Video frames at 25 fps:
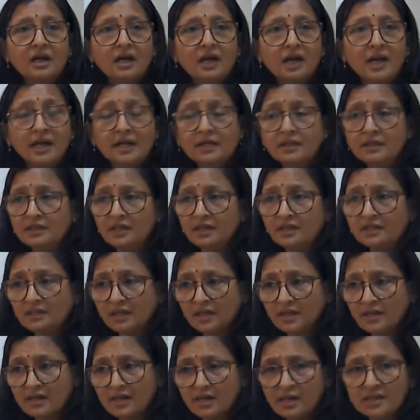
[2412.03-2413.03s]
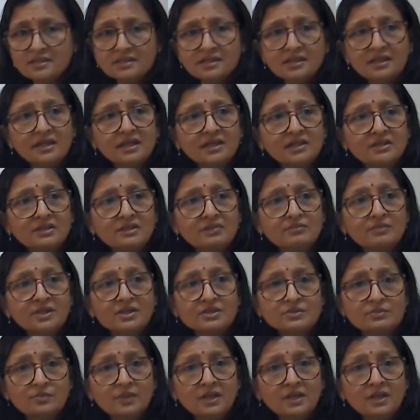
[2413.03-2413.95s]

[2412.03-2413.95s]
and that contrasting agent must